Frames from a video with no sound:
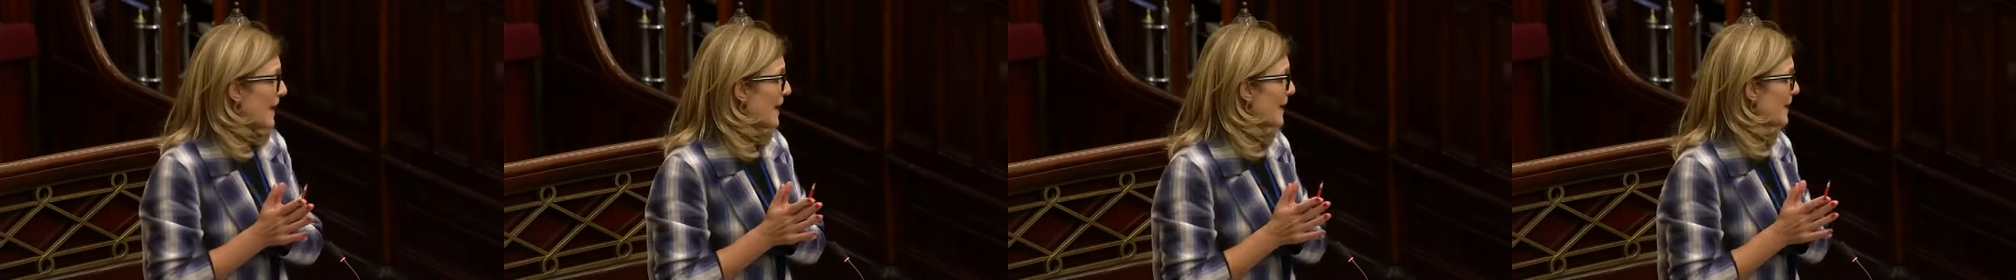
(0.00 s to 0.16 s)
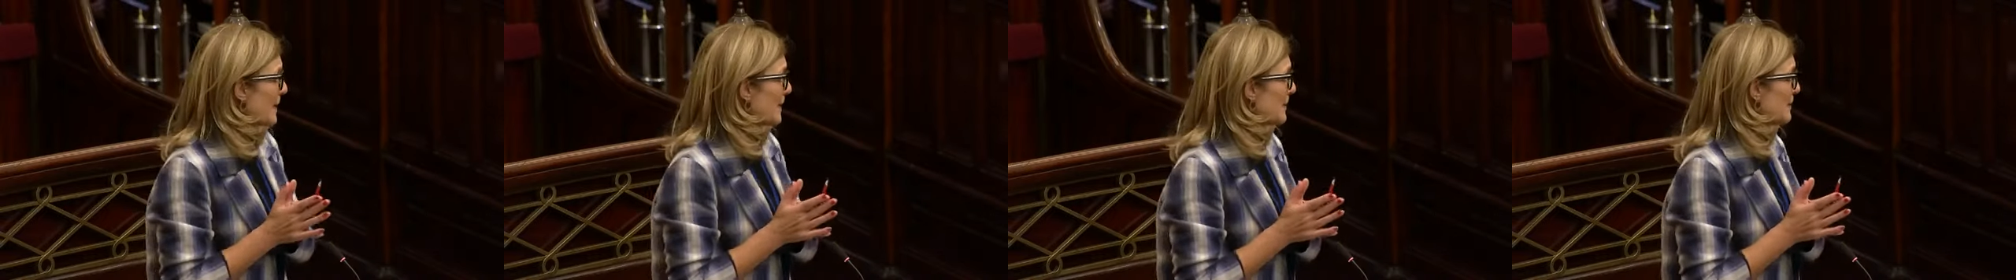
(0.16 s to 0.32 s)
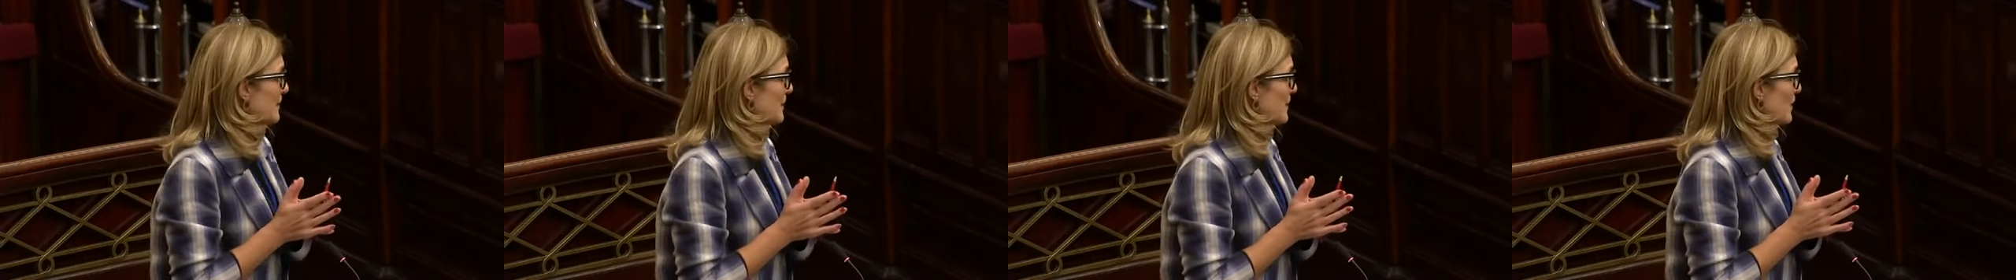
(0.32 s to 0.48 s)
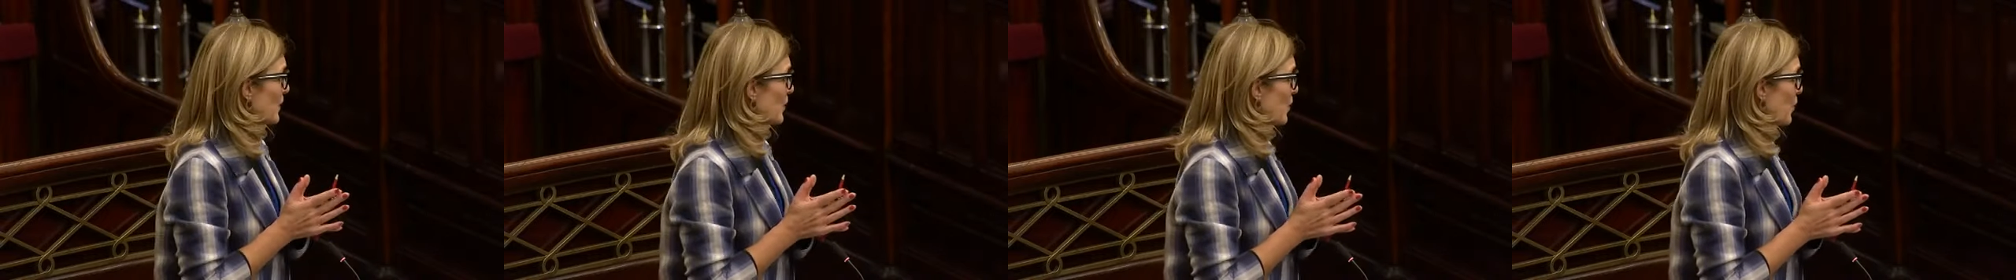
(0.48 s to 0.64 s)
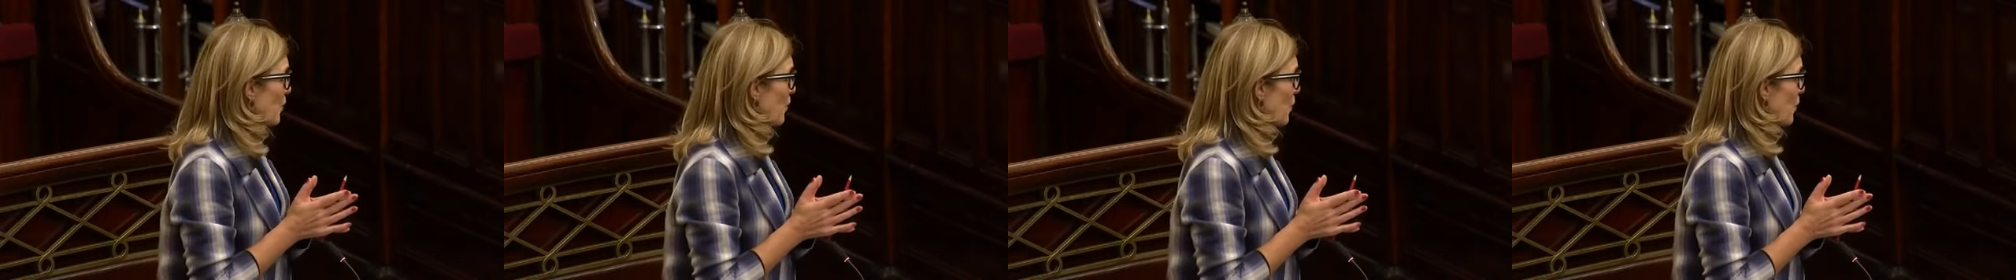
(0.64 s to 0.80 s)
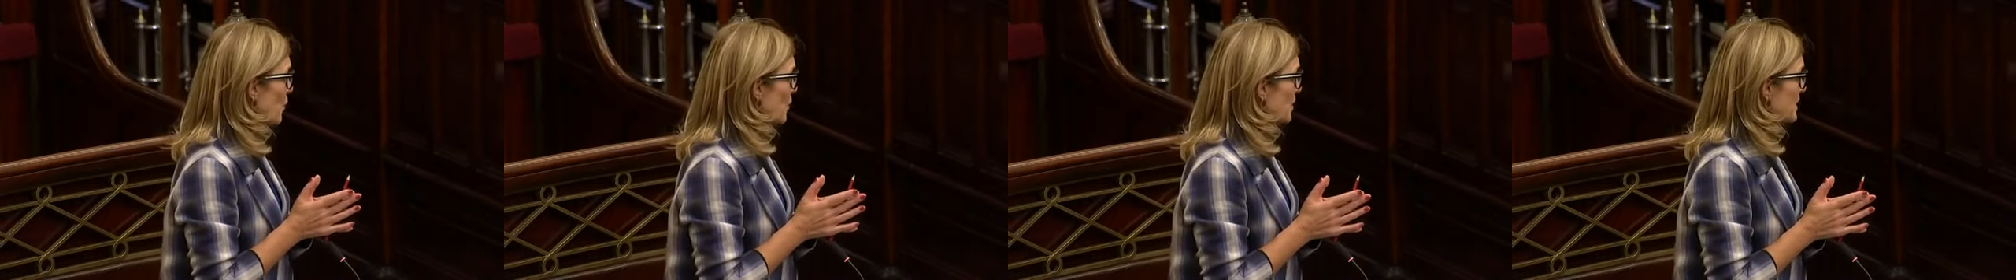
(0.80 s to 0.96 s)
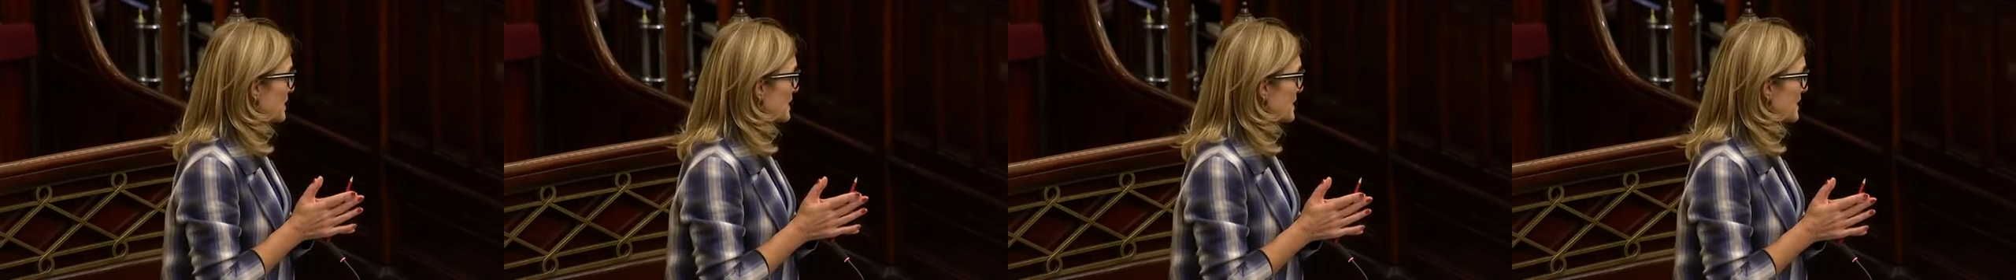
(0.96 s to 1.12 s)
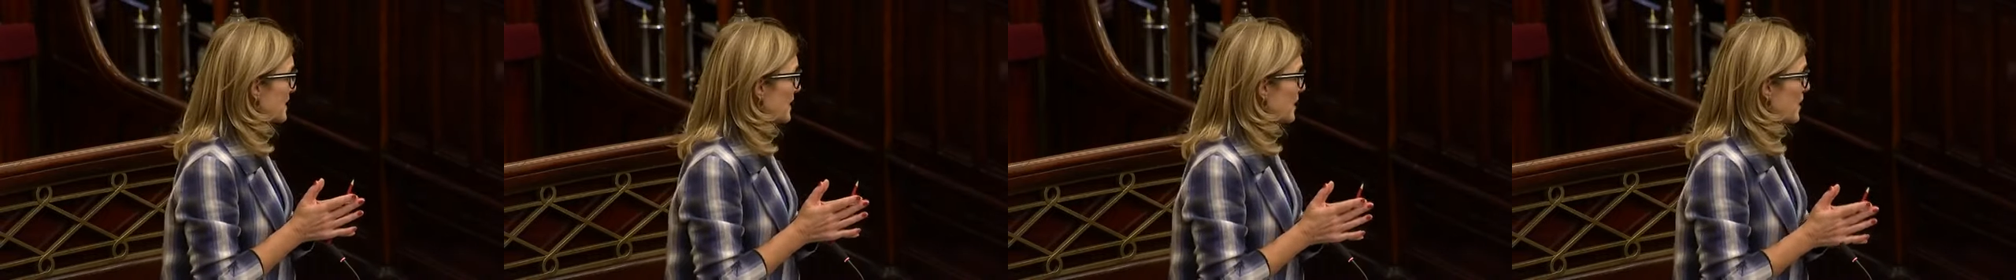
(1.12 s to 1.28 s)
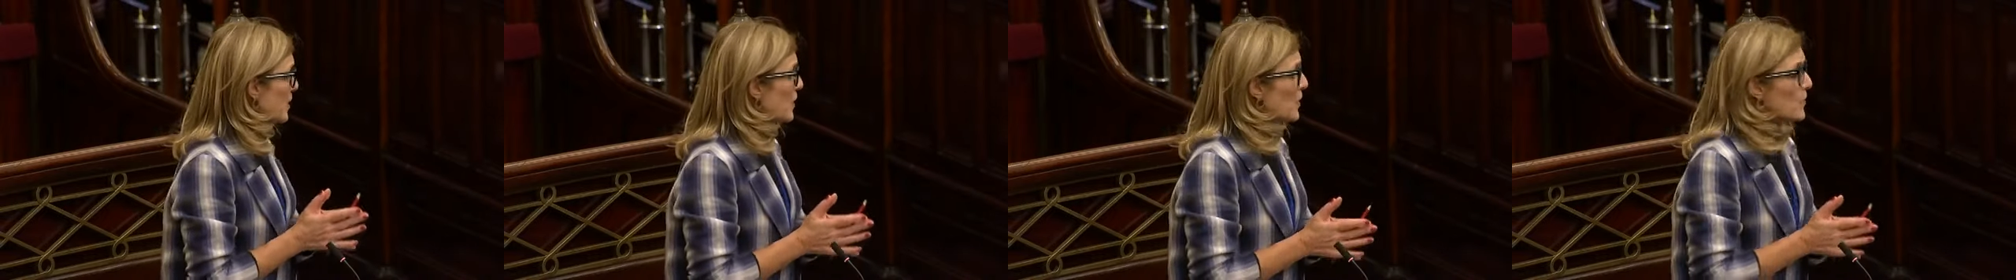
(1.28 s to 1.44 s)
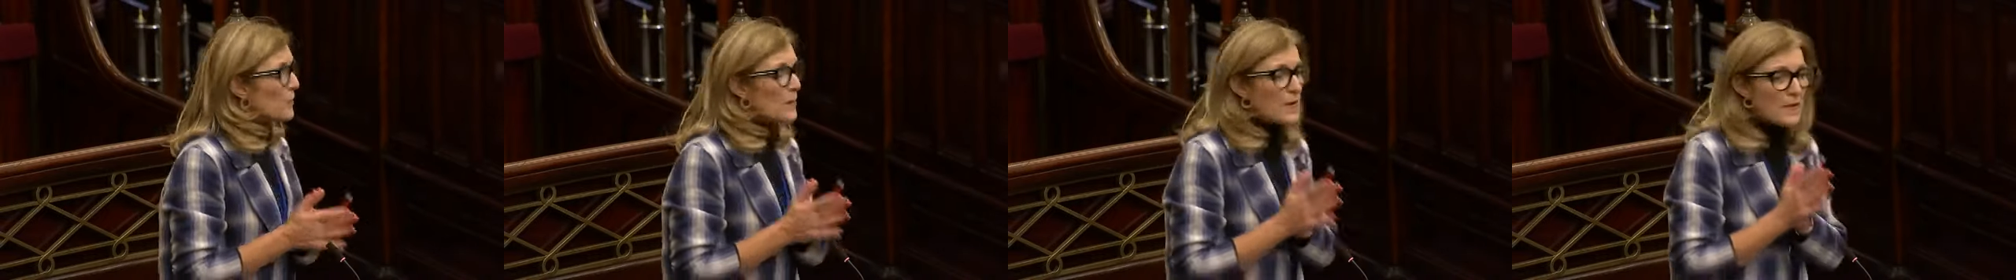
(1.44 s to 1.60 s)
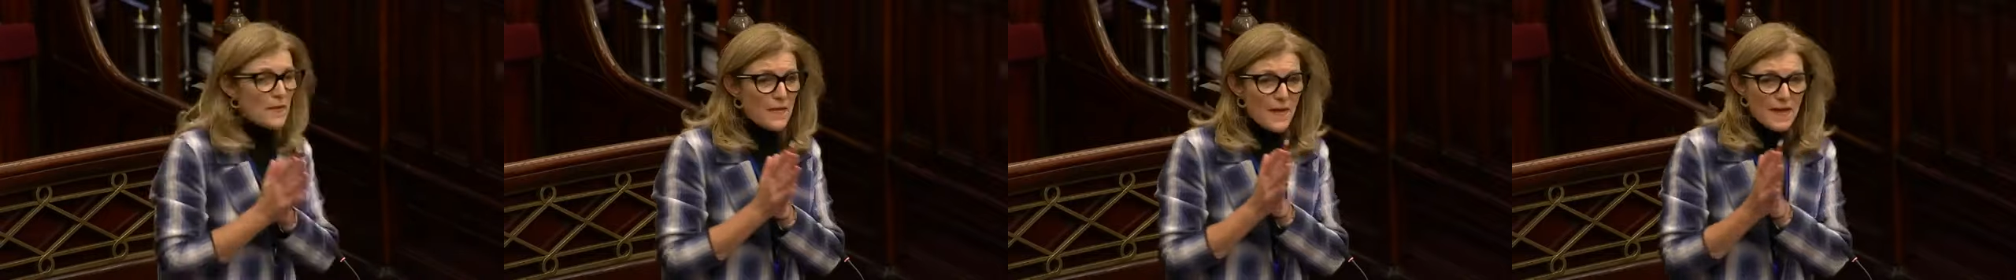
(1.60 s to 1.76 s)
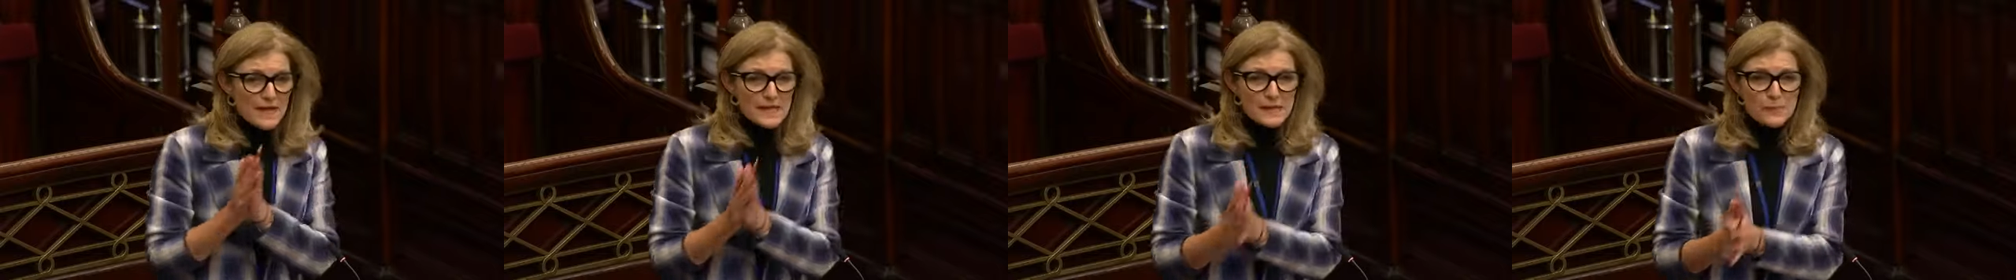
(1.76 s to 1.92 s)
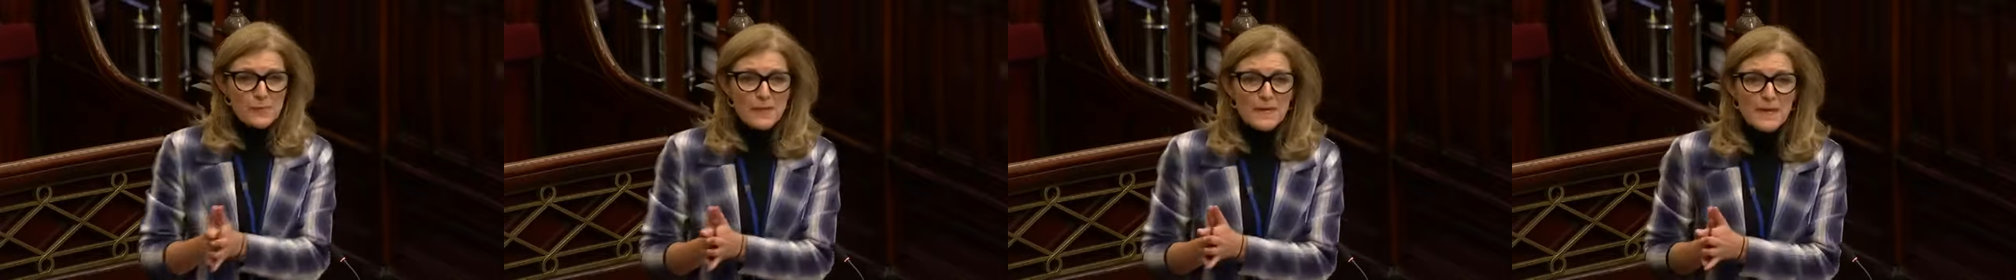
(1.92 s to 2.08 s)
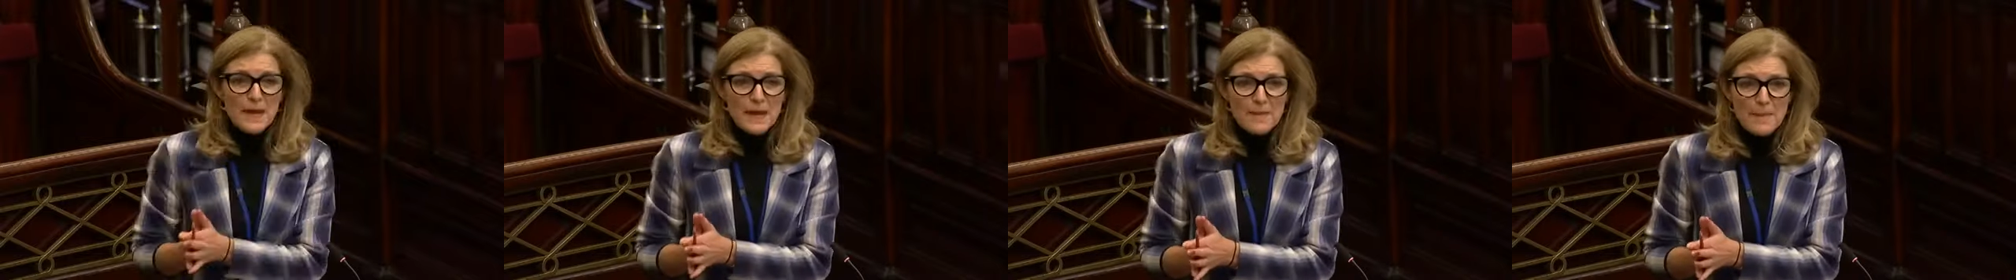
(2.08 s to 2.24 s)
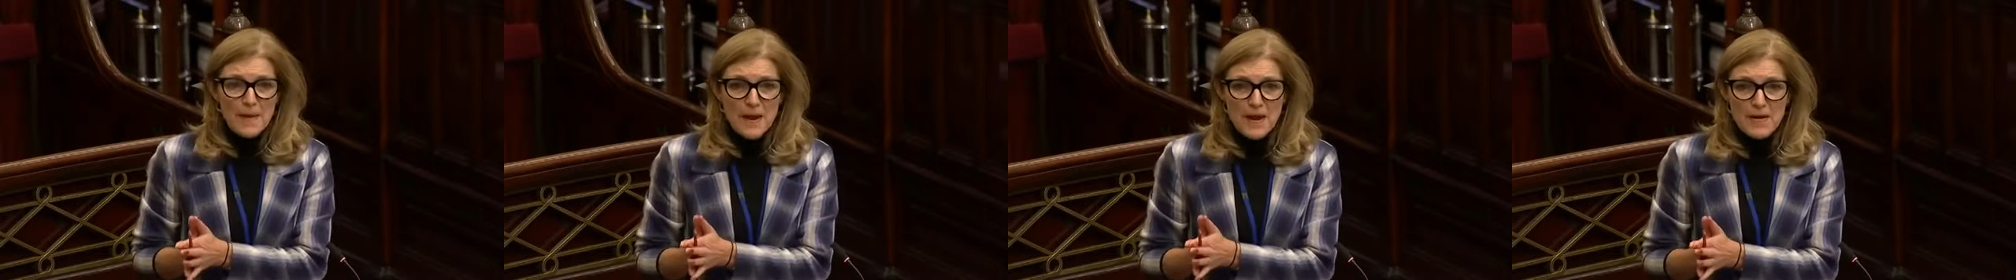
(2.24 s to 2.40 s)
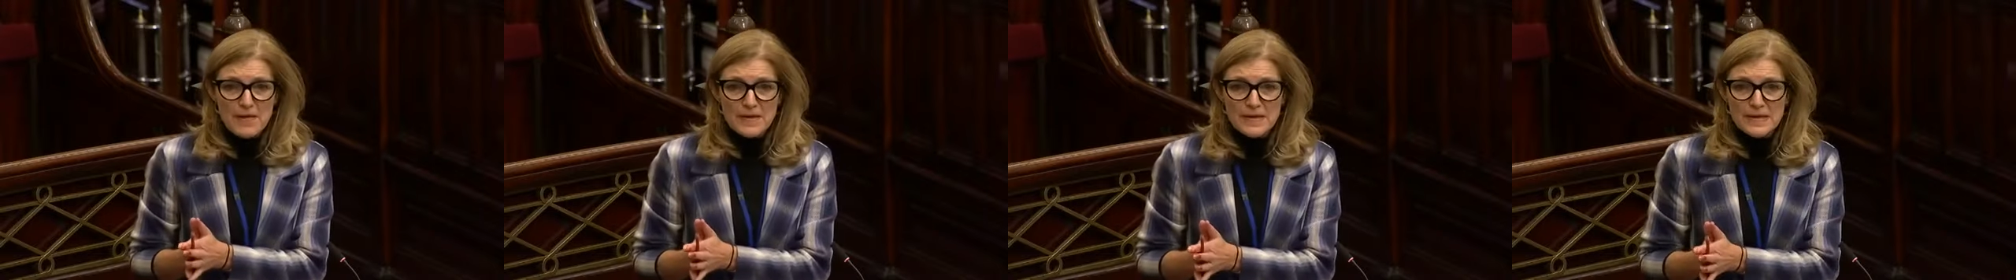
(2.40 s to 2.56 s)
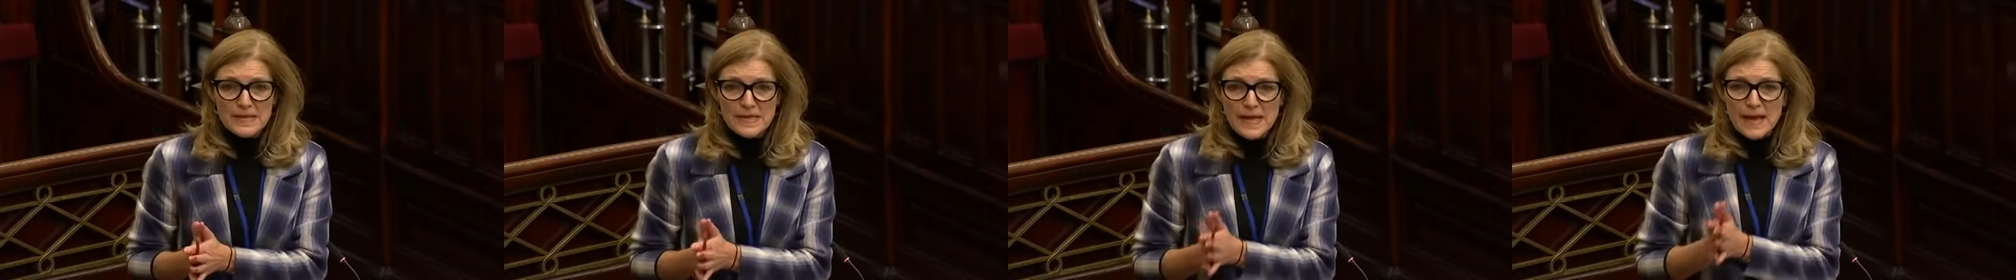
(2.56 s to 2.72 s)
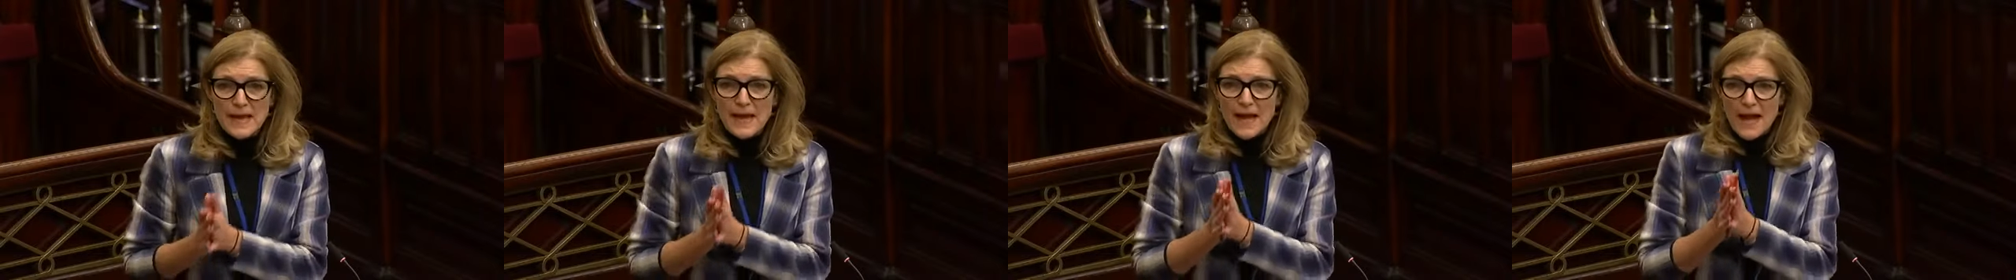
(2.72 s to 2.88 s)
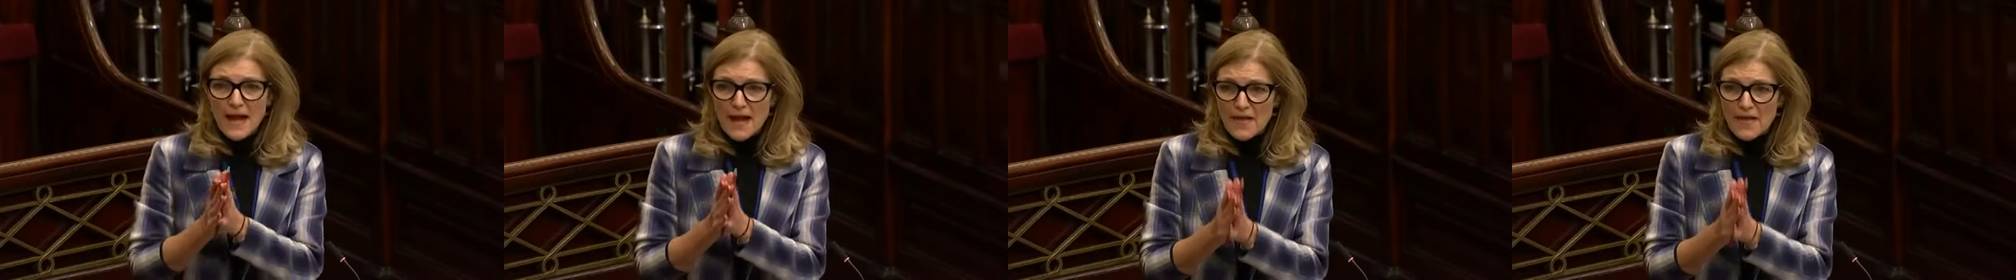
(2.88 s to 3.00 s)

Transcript: the courts, whether that's when their parents